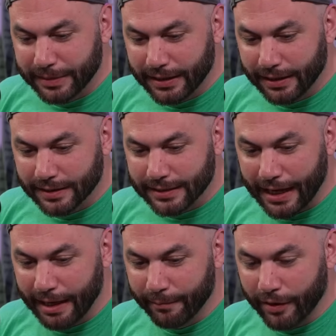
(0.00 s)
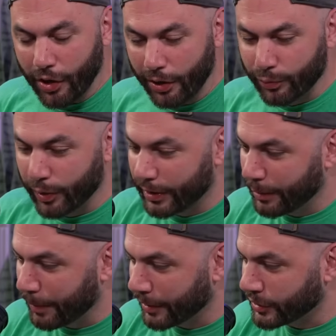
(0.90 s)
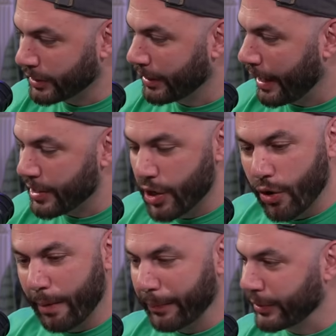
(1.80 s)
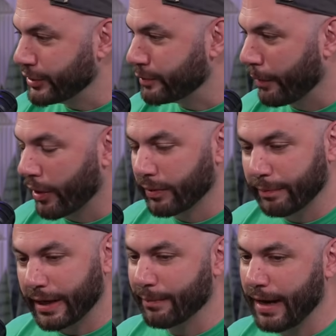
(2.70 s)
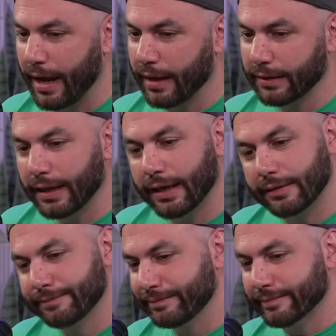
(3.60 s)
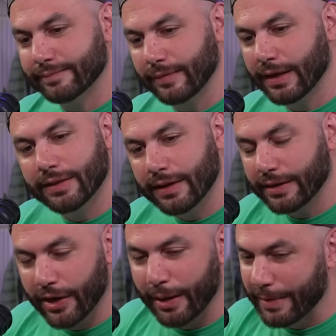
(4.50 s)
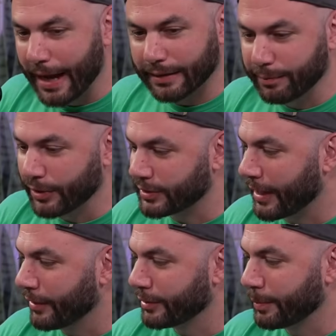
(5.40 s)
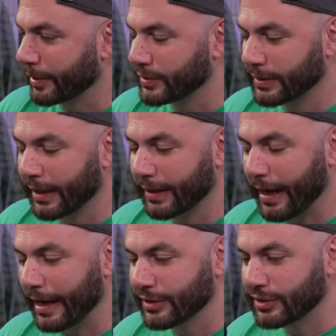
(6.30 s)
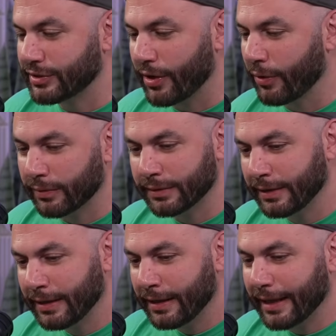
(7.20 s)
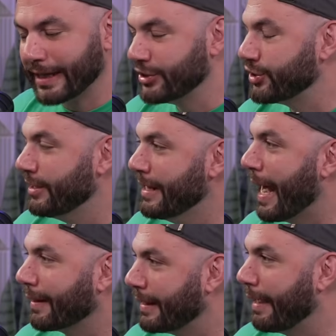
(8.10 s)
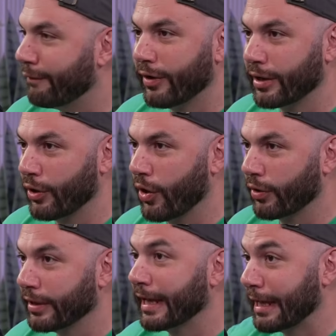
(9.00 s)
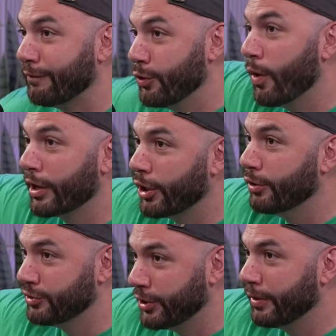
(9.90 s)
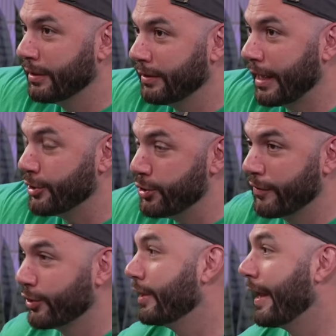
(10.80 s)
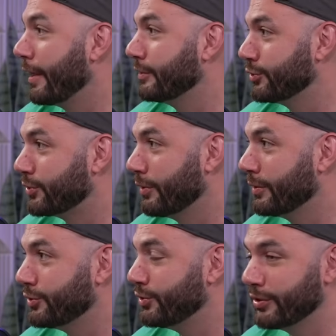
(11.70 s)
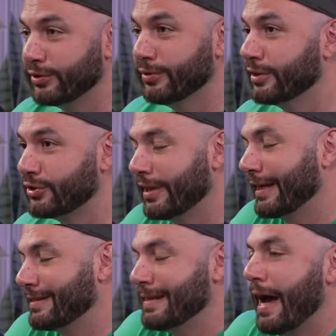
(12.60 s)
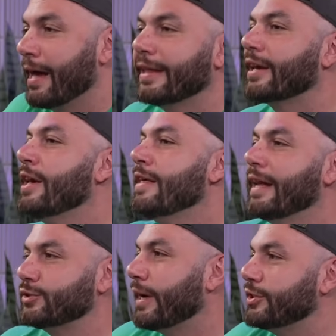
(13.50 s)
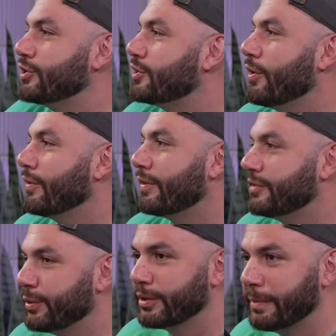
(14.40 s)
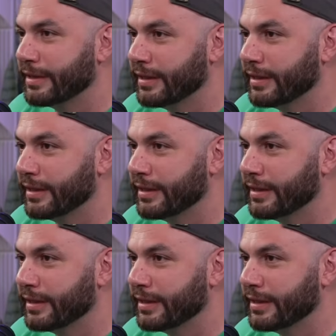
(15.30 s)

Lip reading: because I'm a hardworking person. I know I'm pretty smart, but I'm not like, I'm not the most talented person. Like, I just don't. Like, it's just not that fucking hard. Like, if you want to go do it and you have a good head on your shoulders, you can do this shit. Like, it's not, like, that's why I just don't see what the big